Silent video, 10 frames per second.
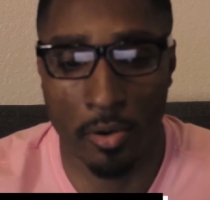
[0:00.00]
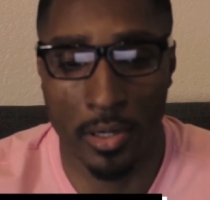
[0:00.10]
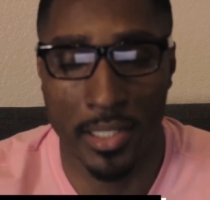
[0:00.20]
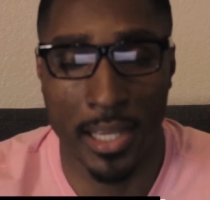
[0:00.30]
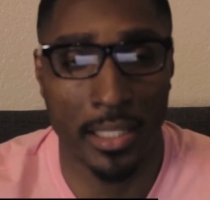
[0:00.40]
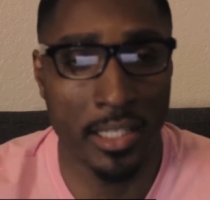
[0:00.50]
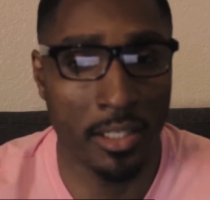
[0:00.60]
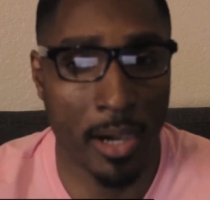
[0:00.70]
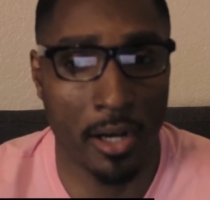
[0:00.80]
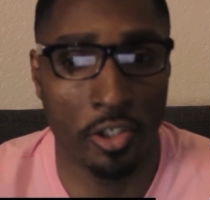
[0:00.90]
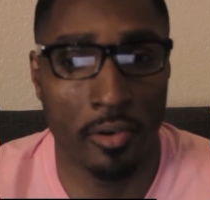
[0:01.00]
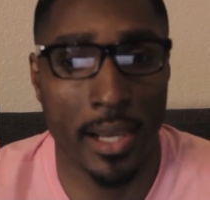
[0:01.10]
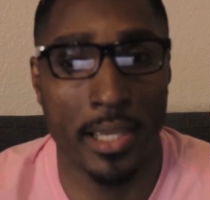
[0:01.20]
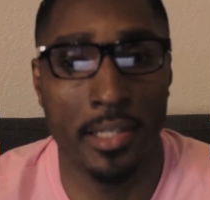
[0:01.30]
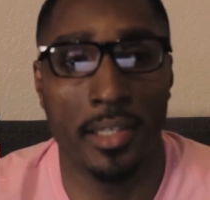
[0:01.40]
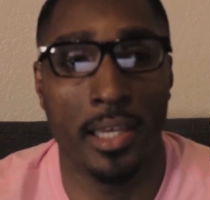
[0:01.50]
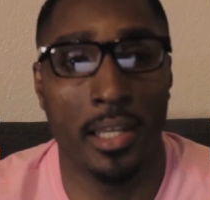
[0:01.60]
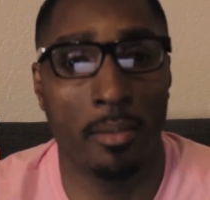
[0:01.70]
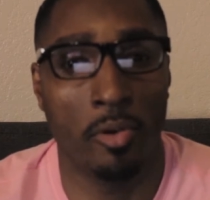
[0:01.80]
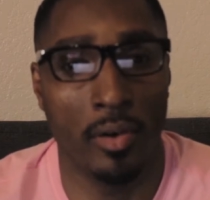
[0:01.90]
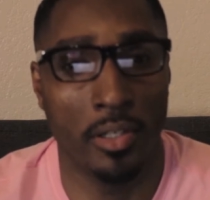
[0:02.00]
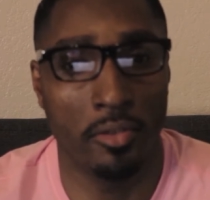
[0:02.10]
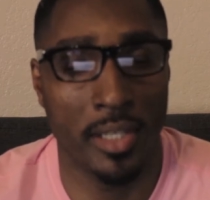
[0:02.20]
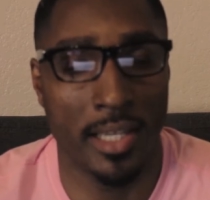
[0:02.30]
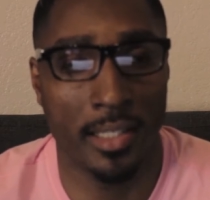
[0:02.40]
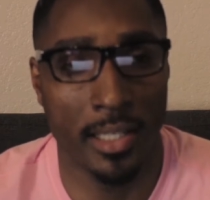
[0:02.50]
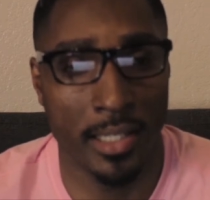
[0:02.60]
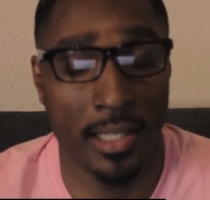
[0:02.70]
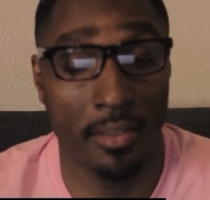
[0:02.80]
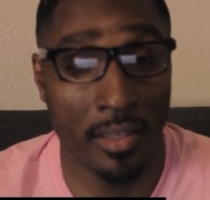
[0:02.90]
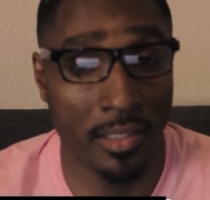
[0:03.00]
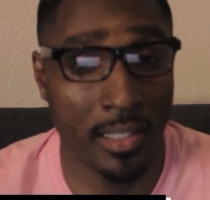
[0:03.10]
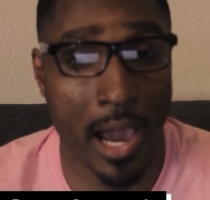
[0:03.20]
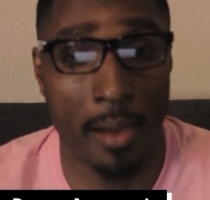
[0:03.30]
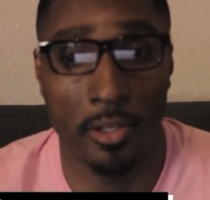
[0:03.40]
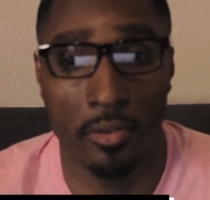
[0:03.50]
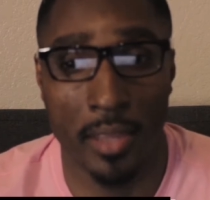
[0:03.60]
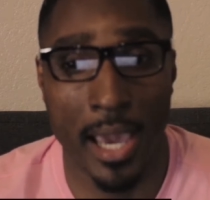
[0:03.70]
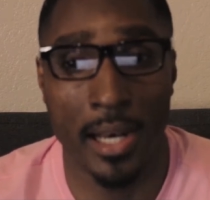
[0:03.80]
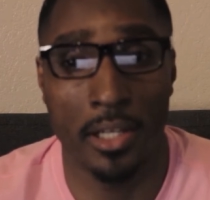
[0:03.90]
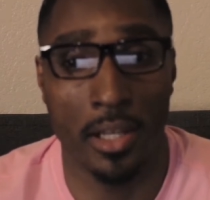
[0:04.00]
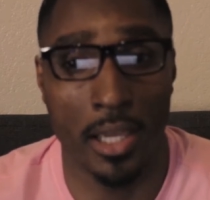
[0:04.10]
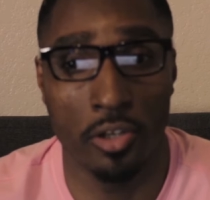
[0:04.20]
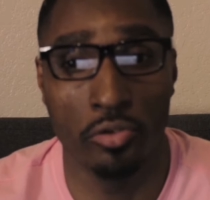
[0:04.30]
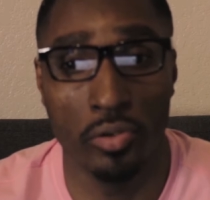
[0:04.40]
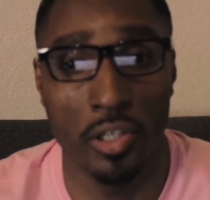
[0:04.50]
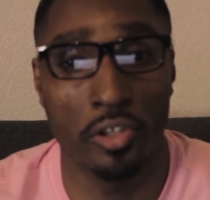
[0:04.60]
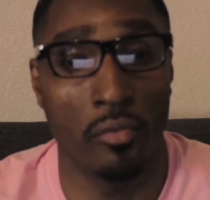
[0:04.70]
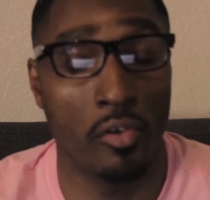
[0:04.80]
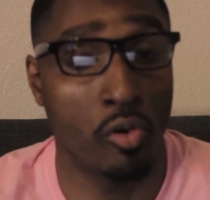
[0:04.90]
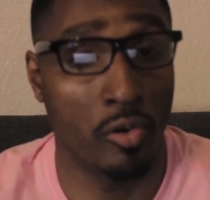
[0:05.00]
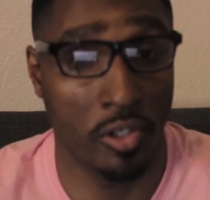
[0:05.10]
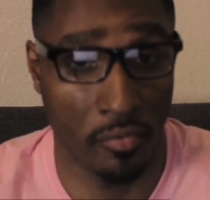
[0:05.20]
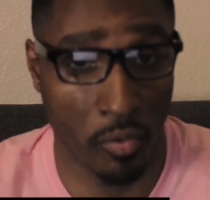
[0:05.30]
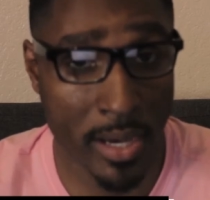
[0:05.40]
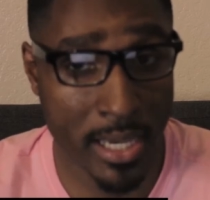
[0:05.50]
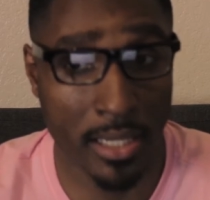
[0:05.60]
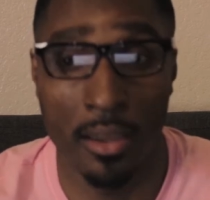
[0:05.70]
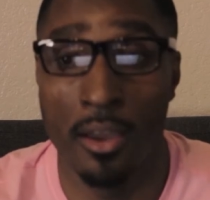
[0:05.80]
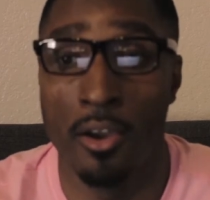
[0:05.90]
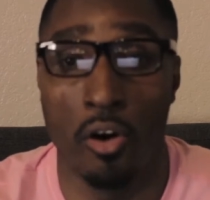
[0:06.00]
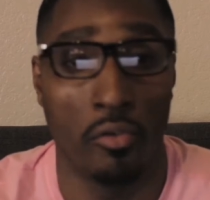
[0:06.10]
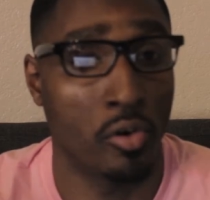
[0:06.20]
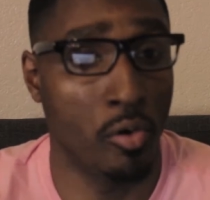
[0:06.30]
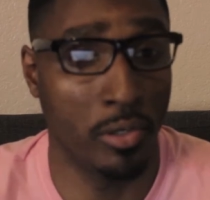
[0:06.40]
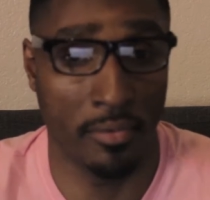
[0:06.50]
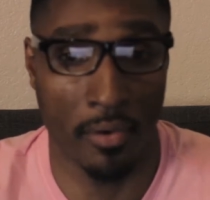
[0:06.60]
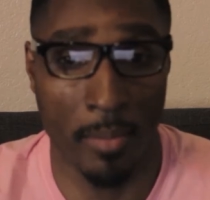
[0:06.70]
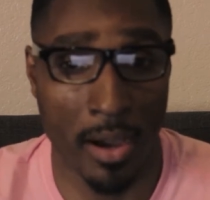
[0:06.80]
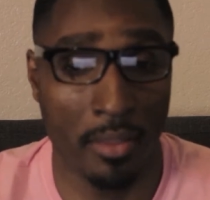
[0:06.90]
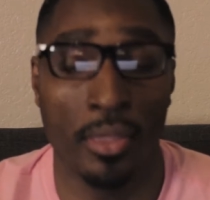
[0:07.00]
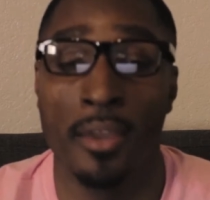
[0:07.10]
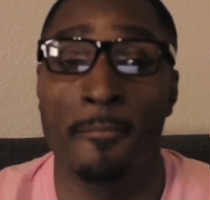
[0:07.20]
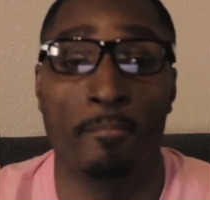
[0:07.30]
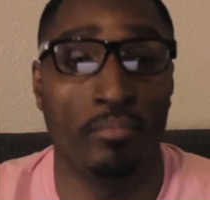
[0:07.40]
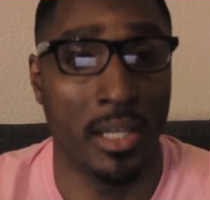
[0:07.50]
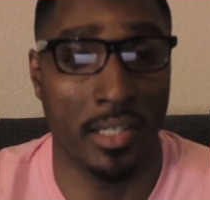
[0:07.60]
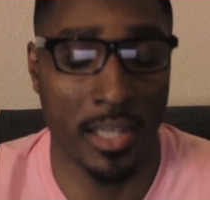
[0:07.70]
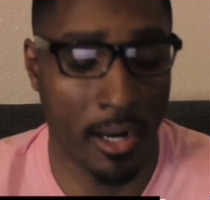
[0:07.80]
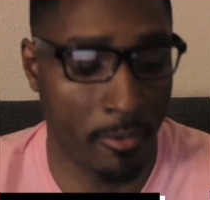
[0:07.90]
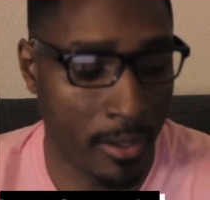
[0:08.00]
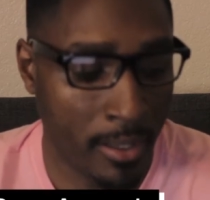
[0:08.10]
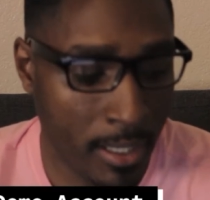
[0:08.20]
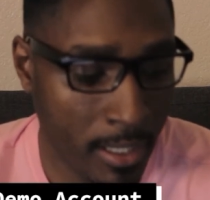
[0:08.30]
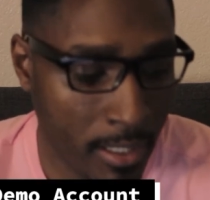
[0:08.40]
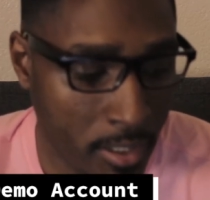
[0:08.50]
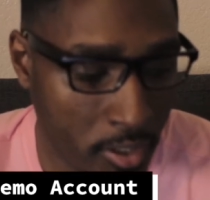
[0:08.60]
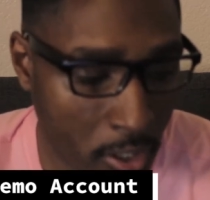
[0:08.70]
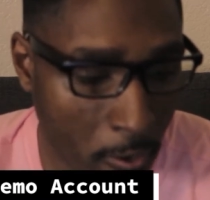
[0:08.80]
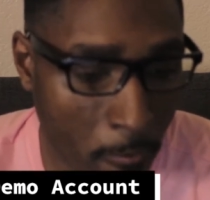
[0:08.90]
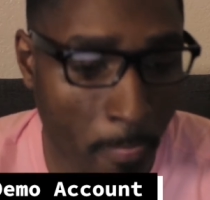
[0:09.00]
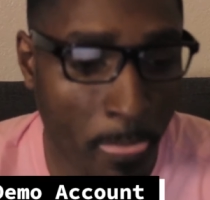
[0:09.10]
to take these amount of trades, and I'm going to test this at this time and do that, and you do this over a course of a week, over a course of a month, etc. So